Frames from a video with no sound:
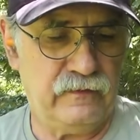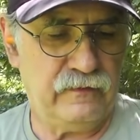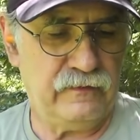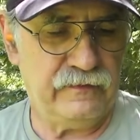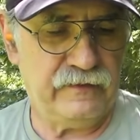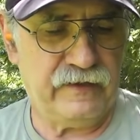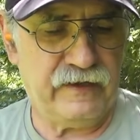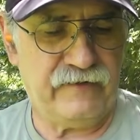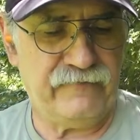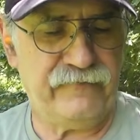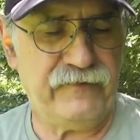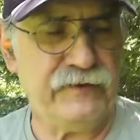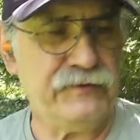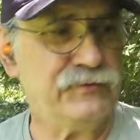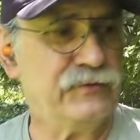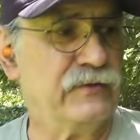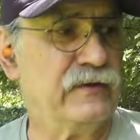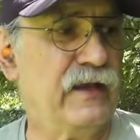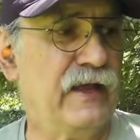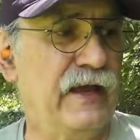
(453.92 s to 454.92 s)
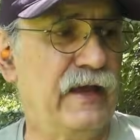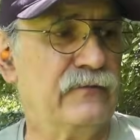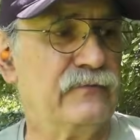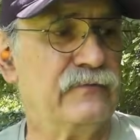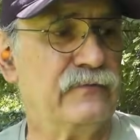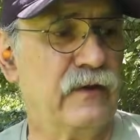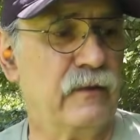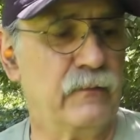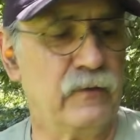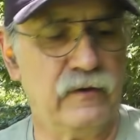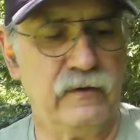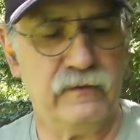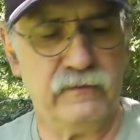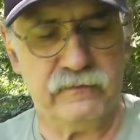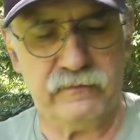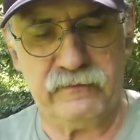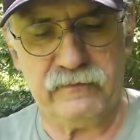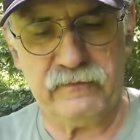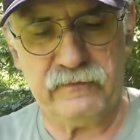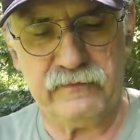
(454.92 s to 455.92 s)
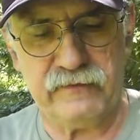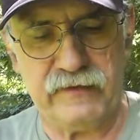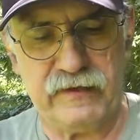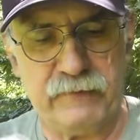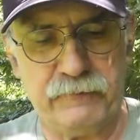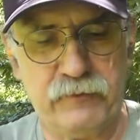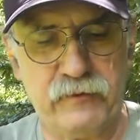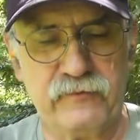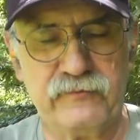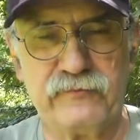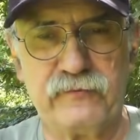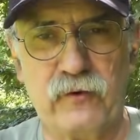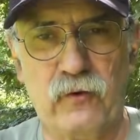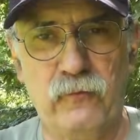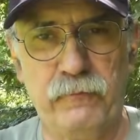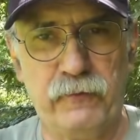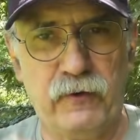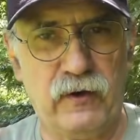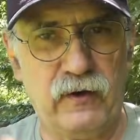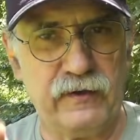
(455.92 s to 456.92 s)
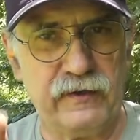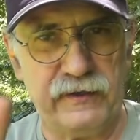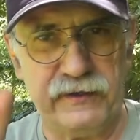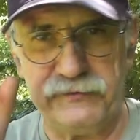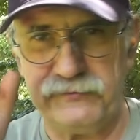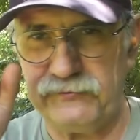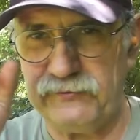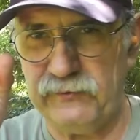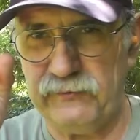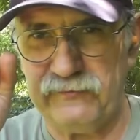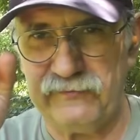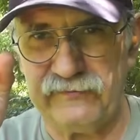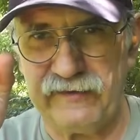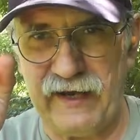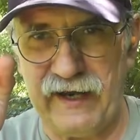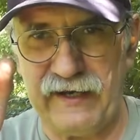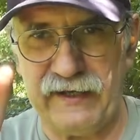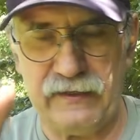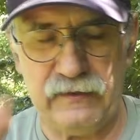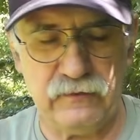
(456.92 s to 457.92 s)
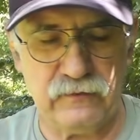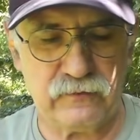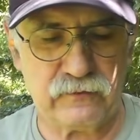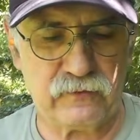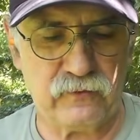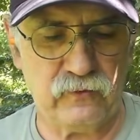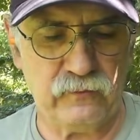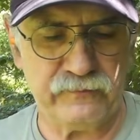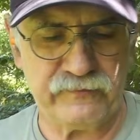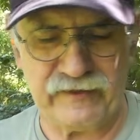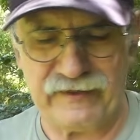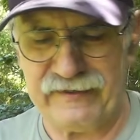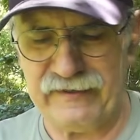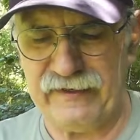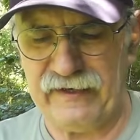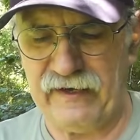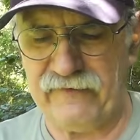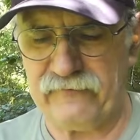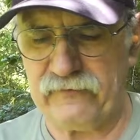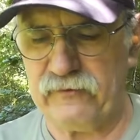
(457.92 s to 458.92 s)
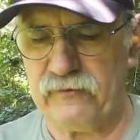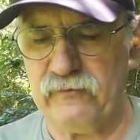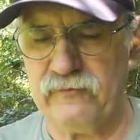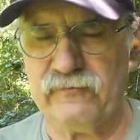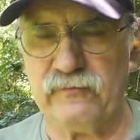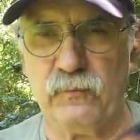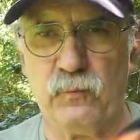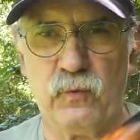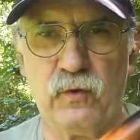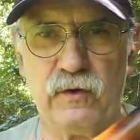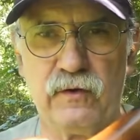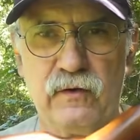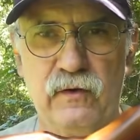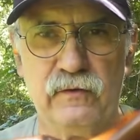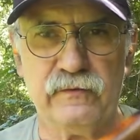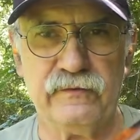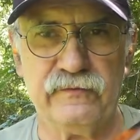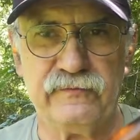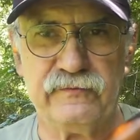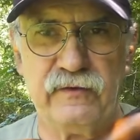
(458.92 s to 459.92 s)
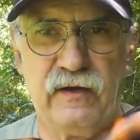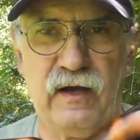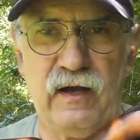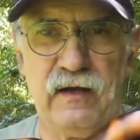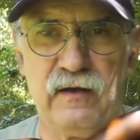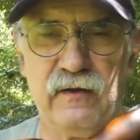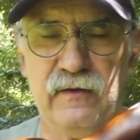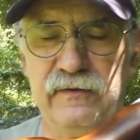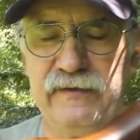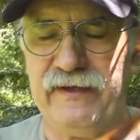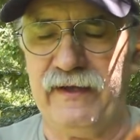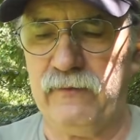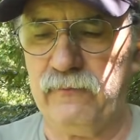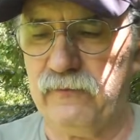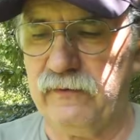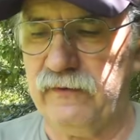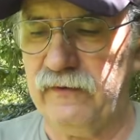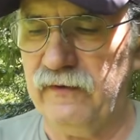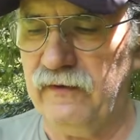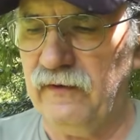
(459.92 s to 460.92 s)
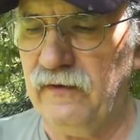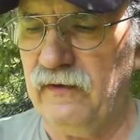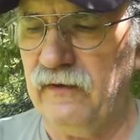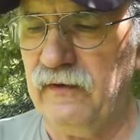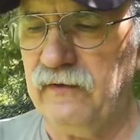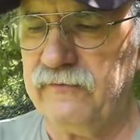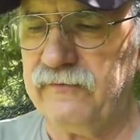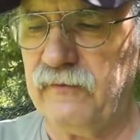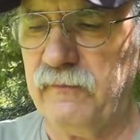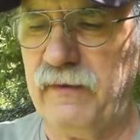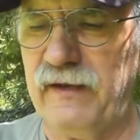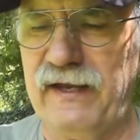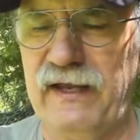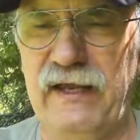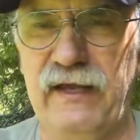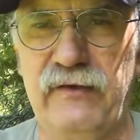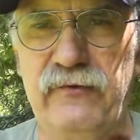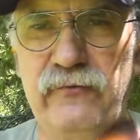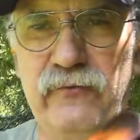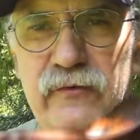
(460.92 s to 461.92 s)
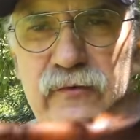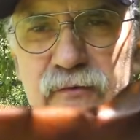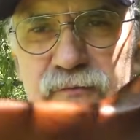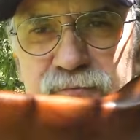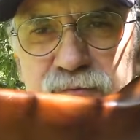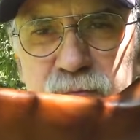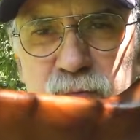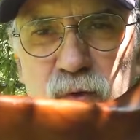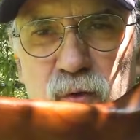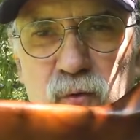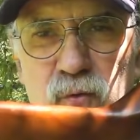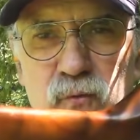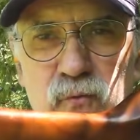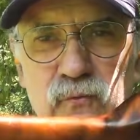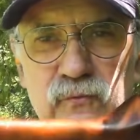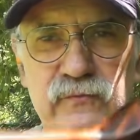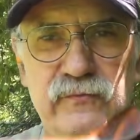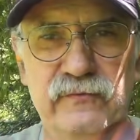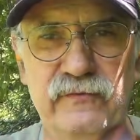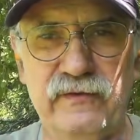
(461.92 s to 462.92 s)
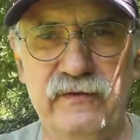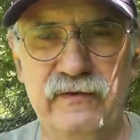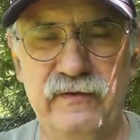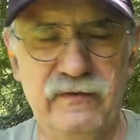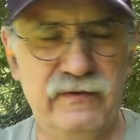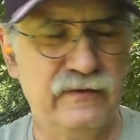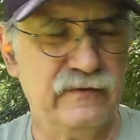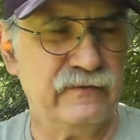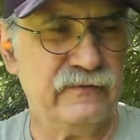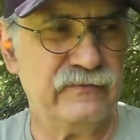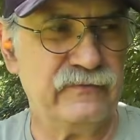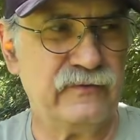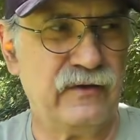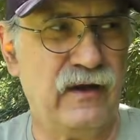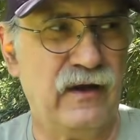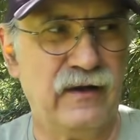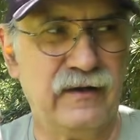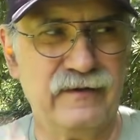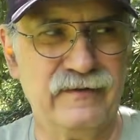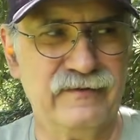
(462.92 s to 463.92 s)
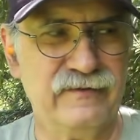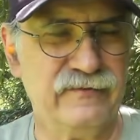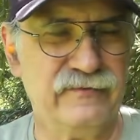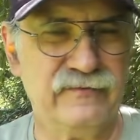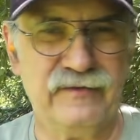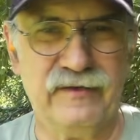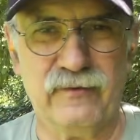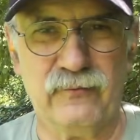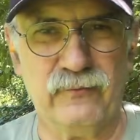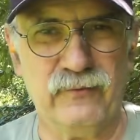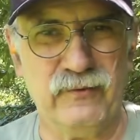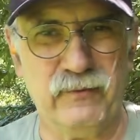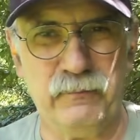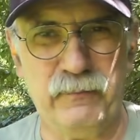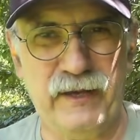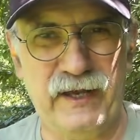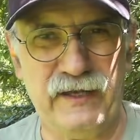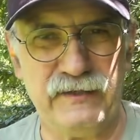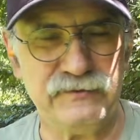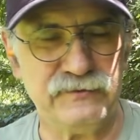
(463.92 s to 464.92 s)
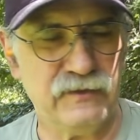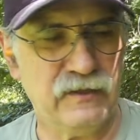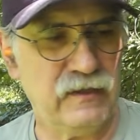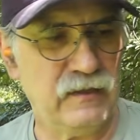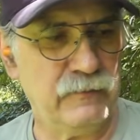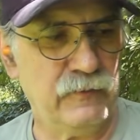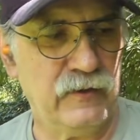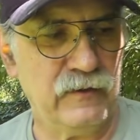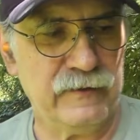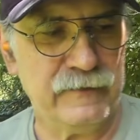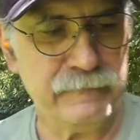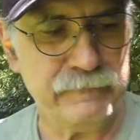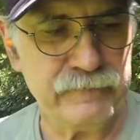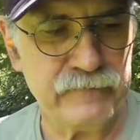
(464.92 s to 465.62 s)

that I featured last summer that I put a scope on, and it shoots tiny little groups. I did have to do some work on the stock on that one. Somebody had drilled some holes in the stock and just did a real bad job on it.